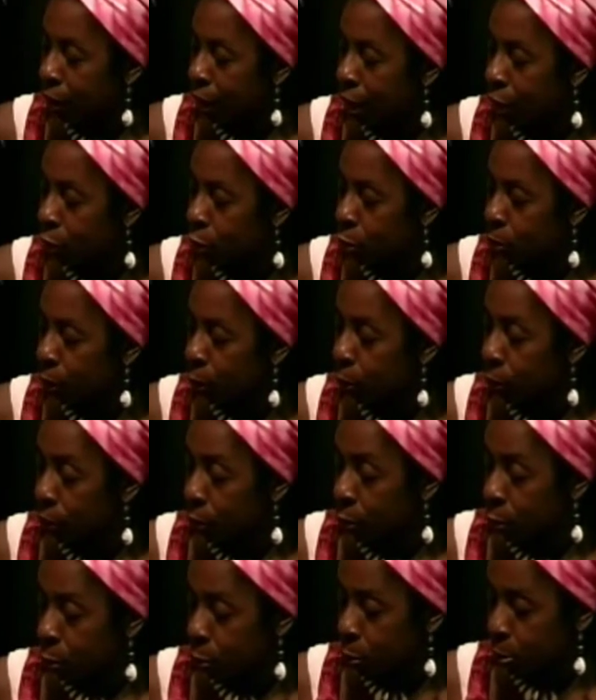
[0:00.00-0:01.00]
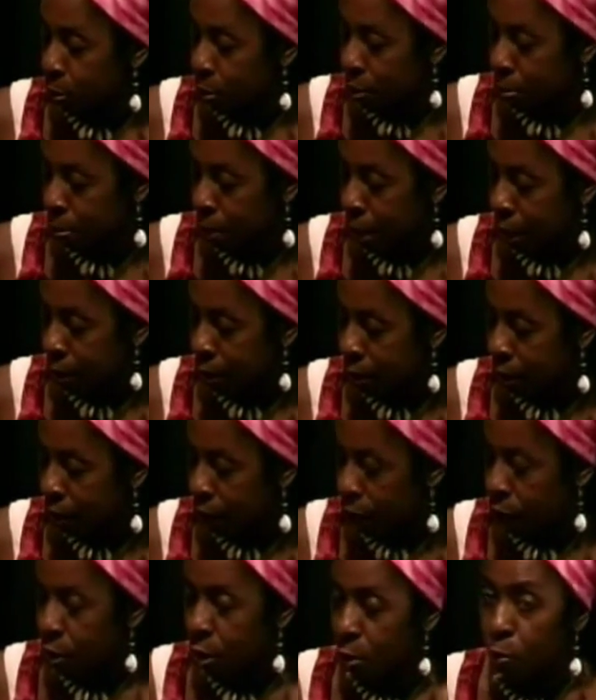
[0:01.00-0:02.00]
Conjuring with Herbs by
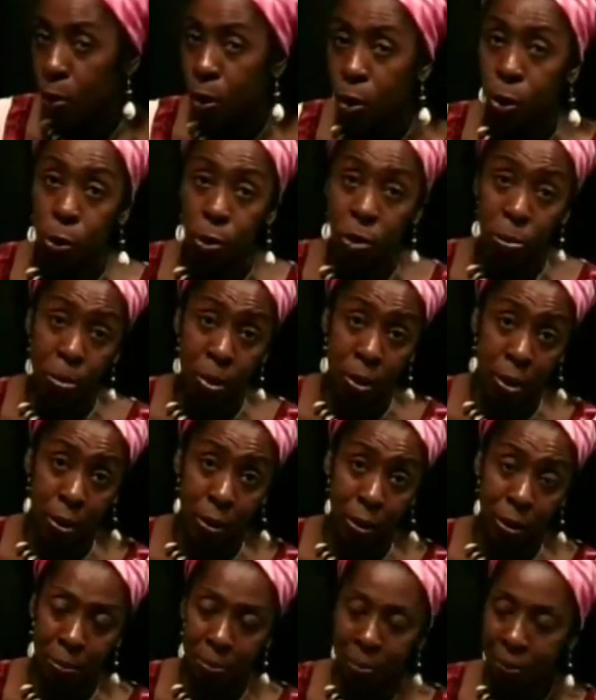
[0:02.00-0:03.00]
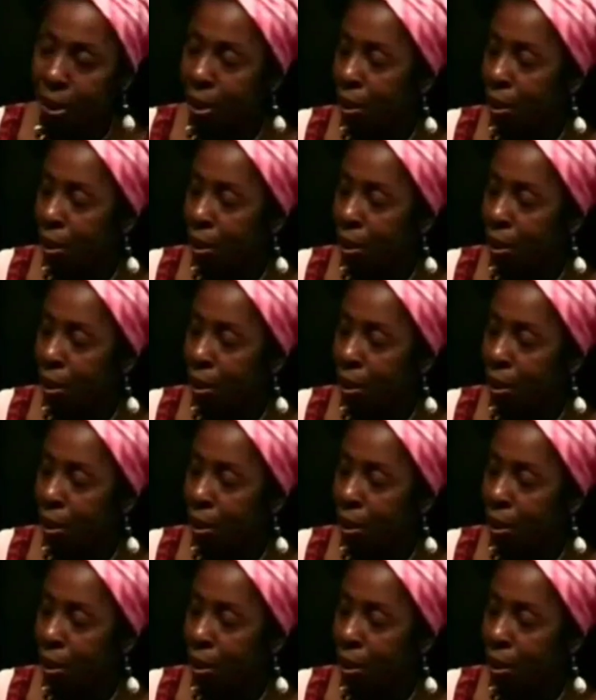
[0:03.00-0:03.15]
Stephanie Rose Bird.